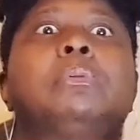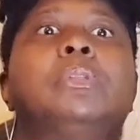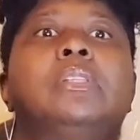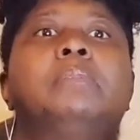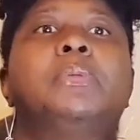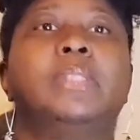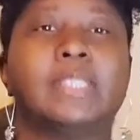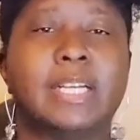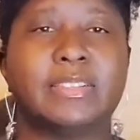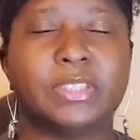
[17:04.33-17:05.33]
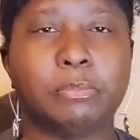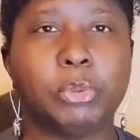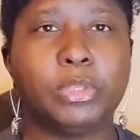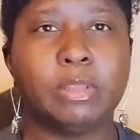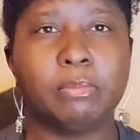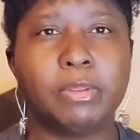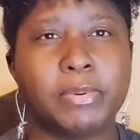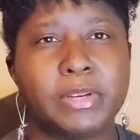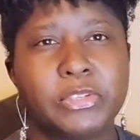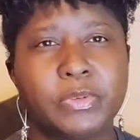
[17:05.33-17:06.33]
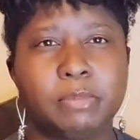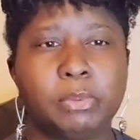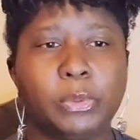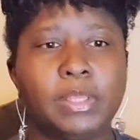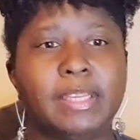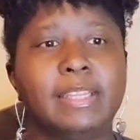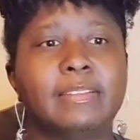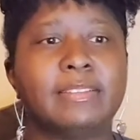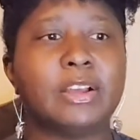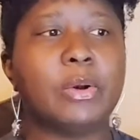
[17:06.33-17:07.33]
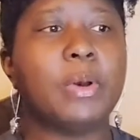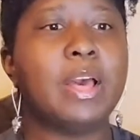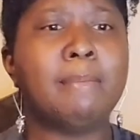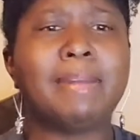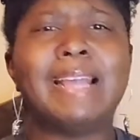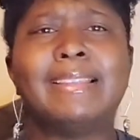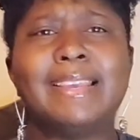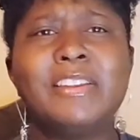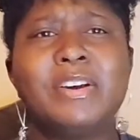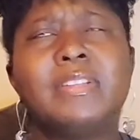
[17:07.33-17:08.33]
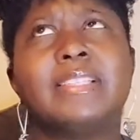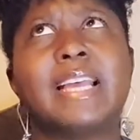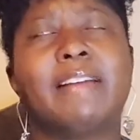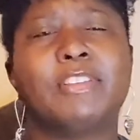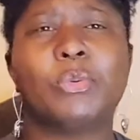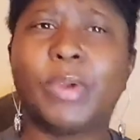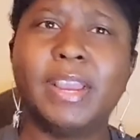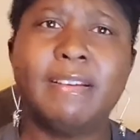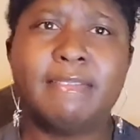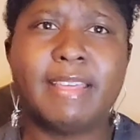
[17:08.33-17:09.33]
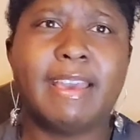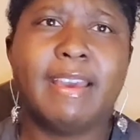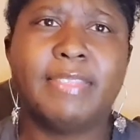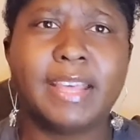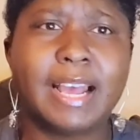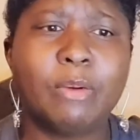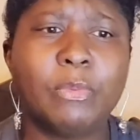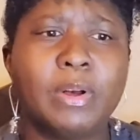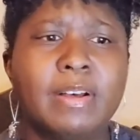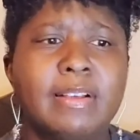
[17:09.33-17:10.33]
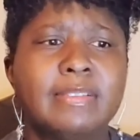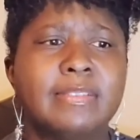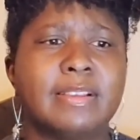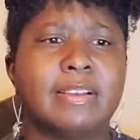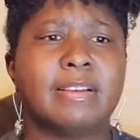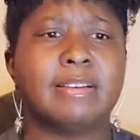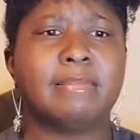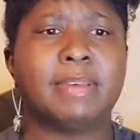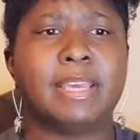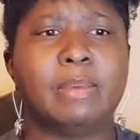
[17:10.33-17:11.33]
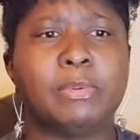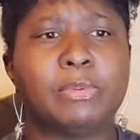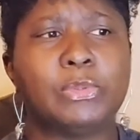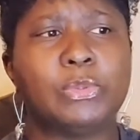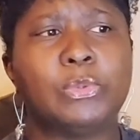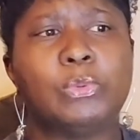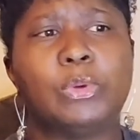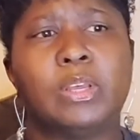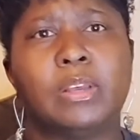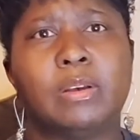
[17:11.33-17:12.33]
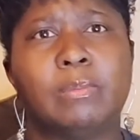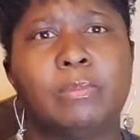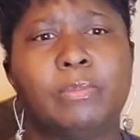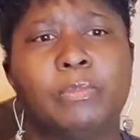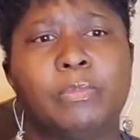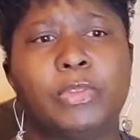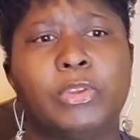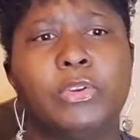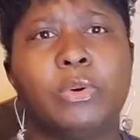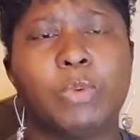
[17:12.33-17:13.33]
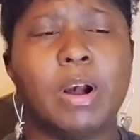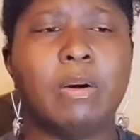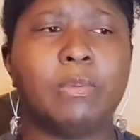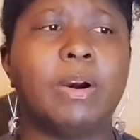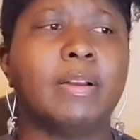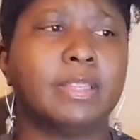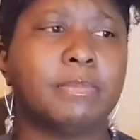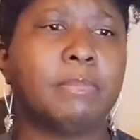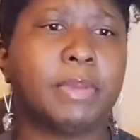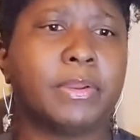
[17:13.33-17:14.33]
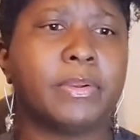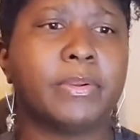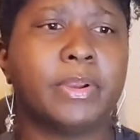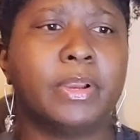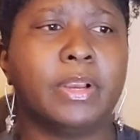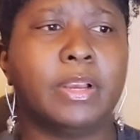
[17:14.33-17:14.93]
and pulling and pulling, constantly pulling, putting pressure on it, pulling it. So, but I did notice that after wearing that I was, able to, walk a little bit better,